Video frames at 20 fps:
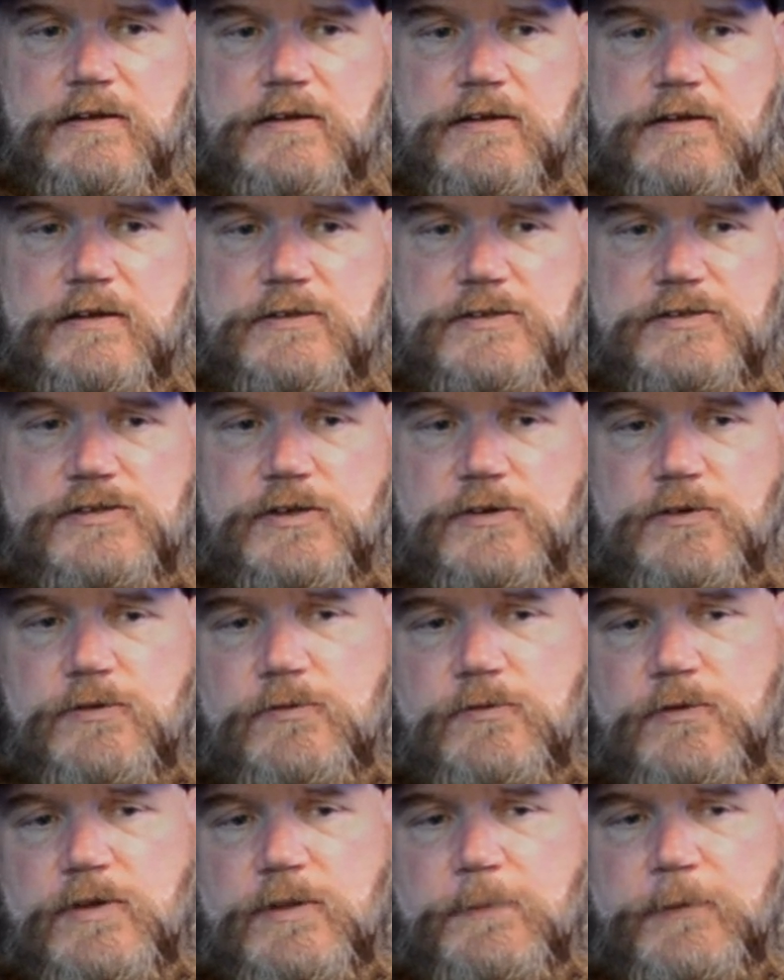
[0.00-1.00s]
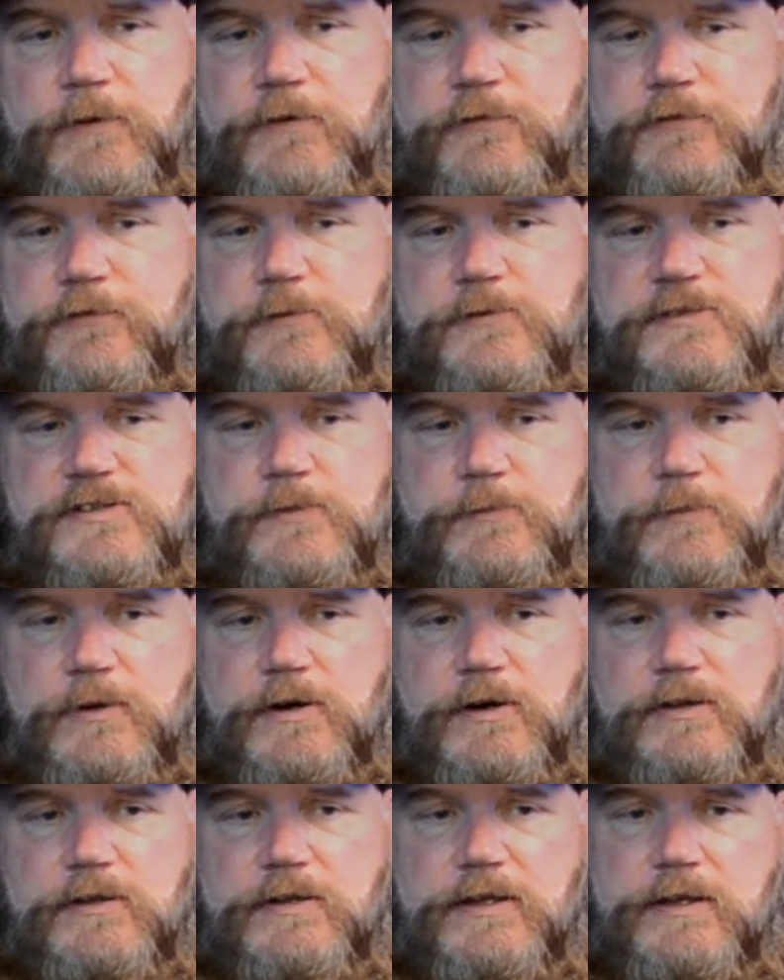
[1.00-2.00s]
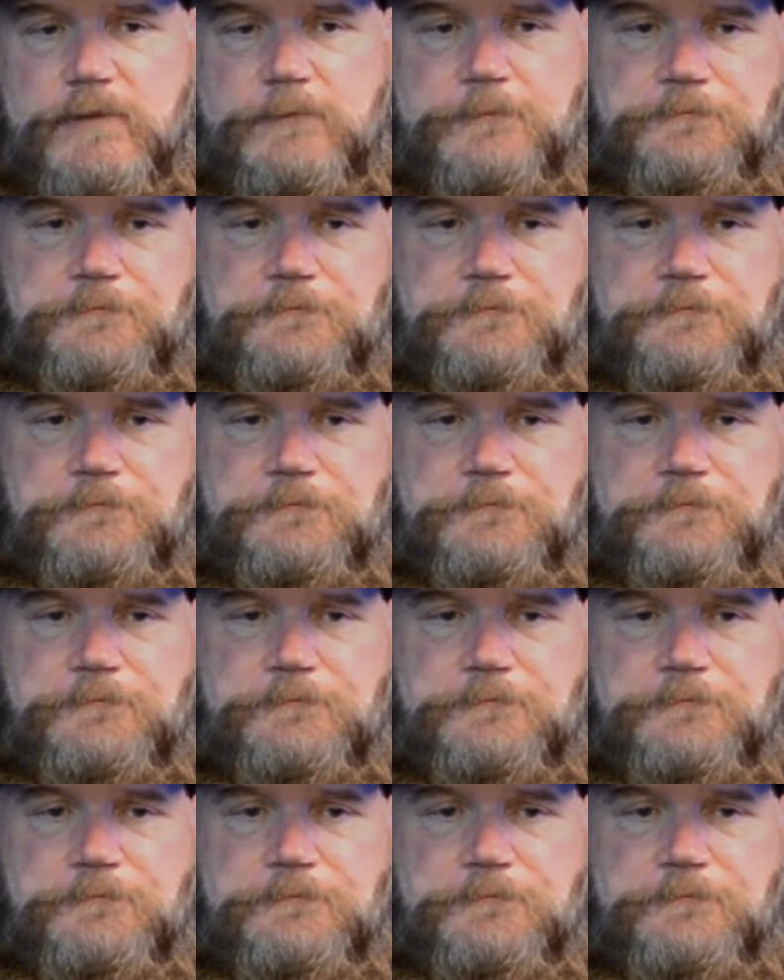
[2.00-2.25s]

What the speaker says: So with Parfums de Marl,